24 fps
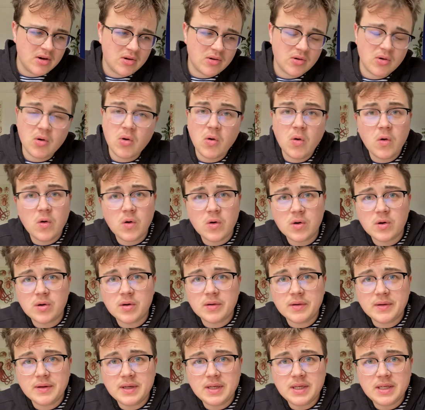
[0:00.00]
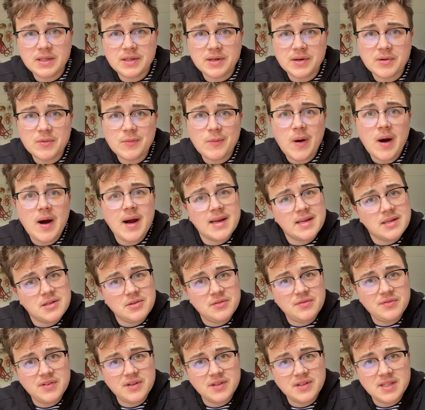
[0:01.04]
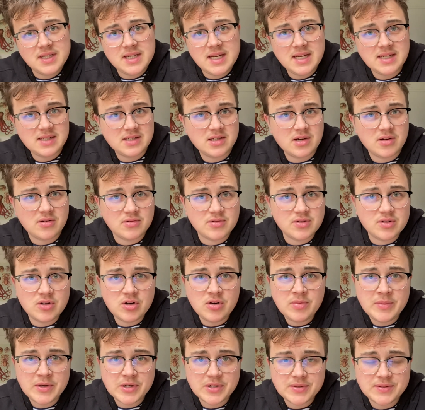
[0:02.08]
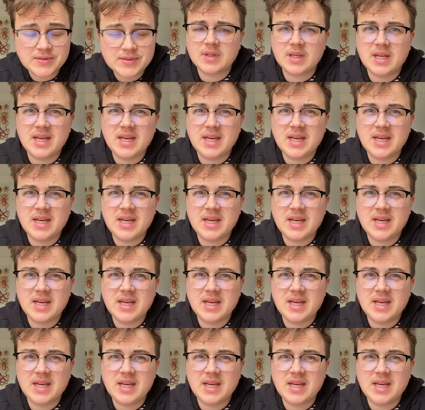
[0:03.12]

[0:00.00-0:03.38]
or why you feel the need to go on hormones.